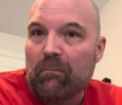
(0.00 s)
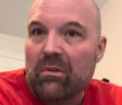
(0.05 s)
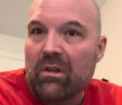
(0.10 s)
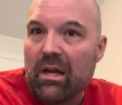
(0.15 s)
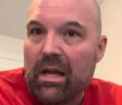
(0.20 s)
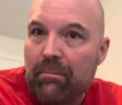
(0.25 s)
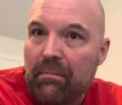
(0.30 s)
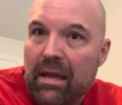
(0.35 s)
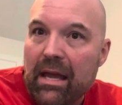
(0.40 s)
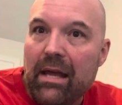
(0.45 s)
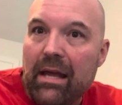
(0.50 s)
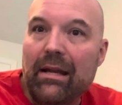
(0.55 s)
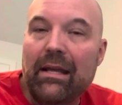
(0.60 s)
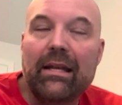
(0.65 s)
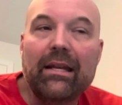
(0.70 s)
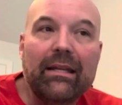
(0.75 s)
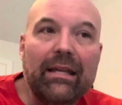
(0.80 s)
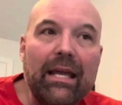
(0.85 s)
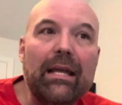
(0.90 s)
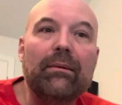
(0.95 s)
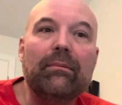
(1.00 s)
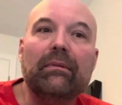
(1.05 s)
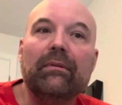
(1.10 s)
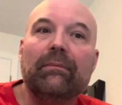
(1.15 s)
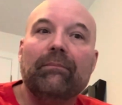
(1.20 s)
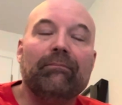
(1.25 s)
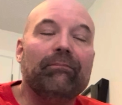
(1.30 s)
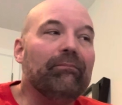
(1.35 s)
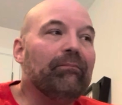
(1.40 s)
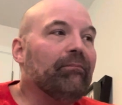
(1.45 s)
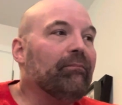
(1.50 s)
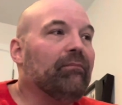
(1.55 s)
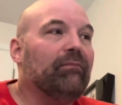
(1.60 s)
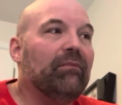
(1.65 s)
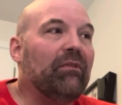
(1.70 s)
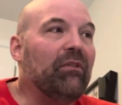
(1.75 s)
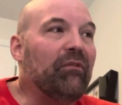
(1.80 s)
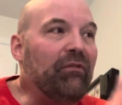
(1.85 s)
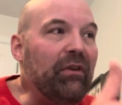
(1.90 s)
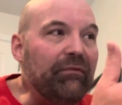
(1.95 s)
Amen. And again,
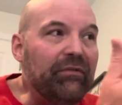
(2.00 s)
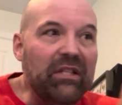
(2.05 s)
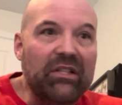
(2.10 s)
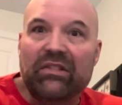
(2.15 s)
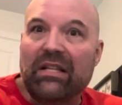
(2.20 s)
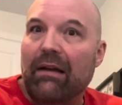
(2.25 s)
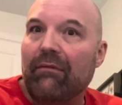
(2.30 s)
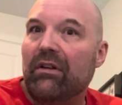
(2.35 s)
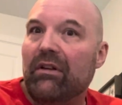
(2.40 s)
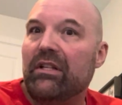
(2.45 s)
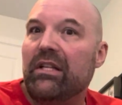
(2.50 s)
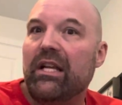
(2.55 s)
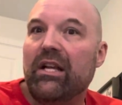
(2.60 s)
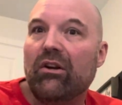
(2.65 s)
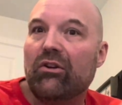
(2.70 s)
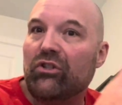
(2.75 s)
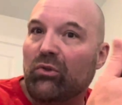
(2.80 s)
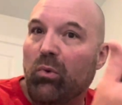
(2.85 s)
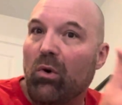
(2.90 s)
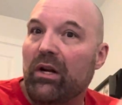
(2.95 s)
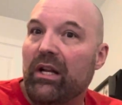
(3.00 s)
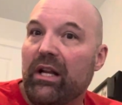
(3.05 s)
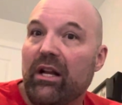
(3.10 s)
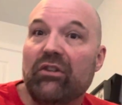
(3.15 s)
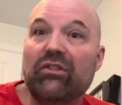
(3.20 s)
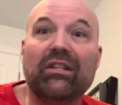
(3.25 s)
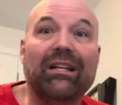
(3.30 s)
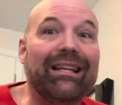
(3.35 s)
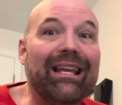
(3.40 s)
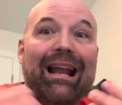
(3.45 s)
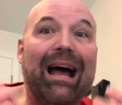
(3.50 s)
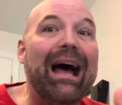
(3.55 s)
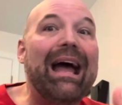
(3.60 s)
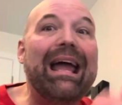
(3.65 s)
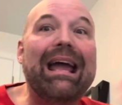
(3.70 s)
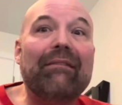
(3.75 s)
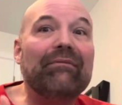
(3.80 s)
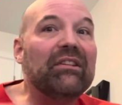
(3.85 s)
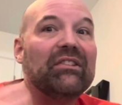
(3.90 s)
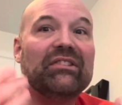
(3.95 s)
57 years, 20 years. And again, I
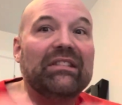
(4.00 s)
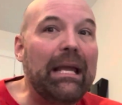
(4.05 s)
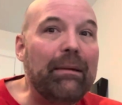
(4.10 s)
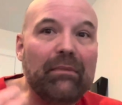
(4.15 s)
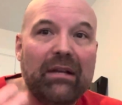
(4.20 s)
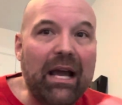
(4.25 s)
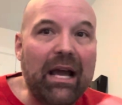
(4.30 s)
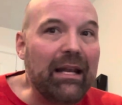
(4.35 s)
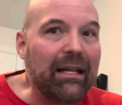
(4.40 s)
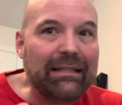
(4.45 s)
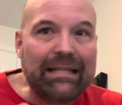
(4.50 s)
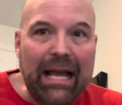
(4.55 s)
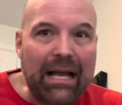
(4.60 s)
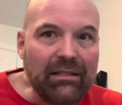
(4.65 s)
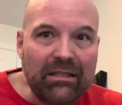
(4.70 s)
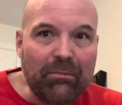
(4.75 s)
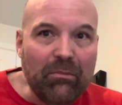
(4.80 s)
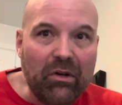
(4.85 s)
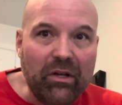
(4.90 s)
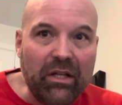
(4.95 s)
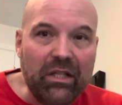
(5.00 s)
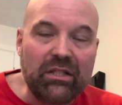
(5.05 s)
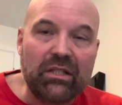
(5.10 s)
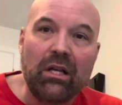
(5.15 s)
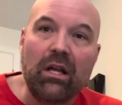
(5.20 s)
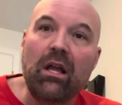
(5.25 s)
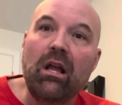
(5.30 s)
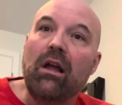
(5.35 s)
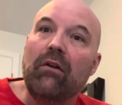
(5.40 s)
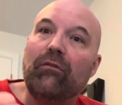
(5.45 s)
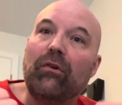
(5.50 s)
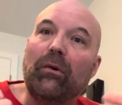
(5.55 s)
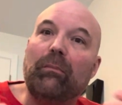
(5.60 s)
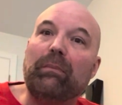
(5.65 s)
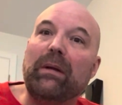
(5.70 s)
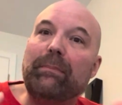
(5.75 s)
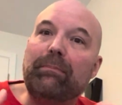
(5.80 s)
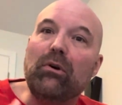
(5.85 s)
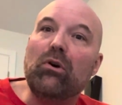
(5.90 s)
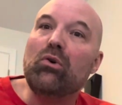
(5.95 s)
have the same kind of testimonies for
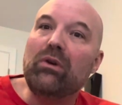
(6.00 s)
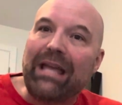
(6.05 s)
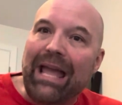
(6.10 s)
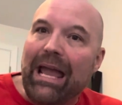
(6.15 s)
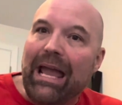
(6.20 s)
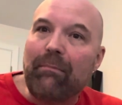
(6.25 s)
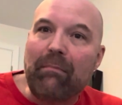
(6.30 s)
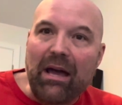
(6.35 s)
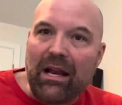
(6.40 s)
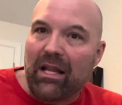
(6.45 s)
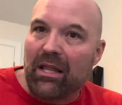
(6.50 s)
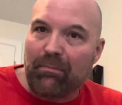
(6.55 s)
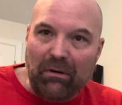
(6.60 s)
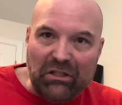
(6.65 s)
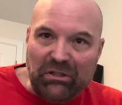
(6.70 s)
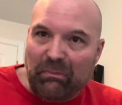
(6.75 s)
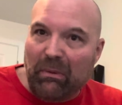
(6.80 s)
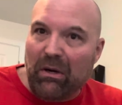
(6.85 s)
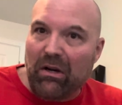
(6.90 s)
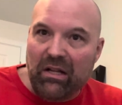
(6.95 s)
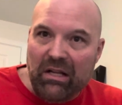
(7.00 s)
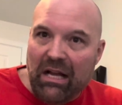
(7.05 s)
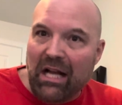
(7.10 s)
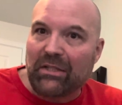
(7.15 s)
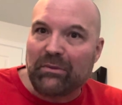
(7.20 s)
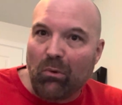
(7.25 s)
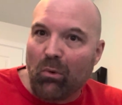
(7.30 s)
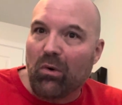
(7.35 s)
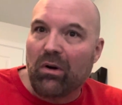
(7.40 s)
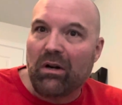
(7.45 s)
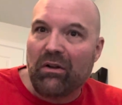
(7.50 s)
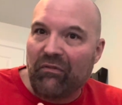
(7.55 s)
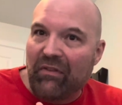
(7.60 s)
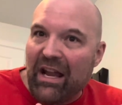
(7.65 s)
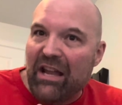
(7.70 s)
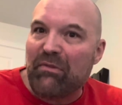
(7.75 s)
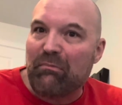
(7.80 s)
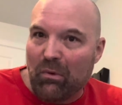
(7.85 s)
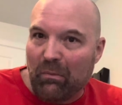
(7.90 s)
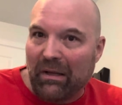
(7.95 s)
people who came out of the Prosperity Gospel Word of
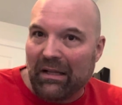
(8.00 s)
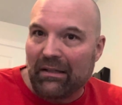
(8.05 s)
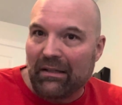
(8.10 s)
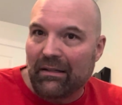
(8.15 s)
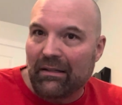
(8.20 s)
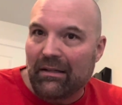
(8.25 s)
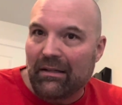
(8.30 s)
Faith movement.